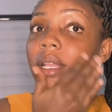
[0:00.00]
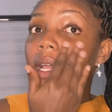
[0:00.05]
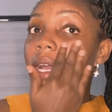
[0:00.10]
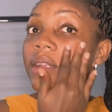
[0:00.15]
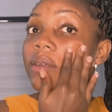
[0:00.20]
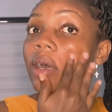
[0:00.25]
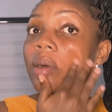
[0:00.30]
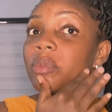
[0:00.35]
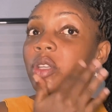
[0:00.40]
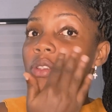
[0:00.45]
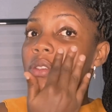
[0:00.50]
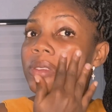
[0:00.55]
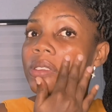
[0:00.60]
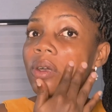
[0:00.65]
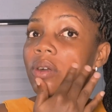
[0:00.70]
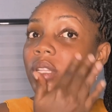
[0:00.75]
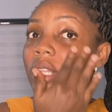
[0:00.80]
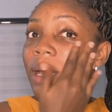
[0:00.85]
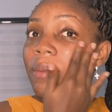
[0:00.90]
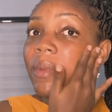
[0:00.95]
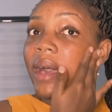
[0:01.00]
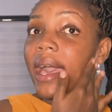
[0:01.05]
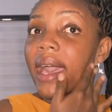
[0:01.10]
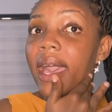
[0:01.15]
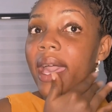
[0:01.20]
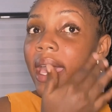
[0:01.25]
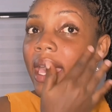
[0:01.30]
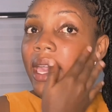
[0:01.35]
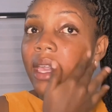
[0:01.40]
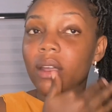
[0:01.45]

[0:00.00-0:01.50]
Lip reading: I'm not using under my eye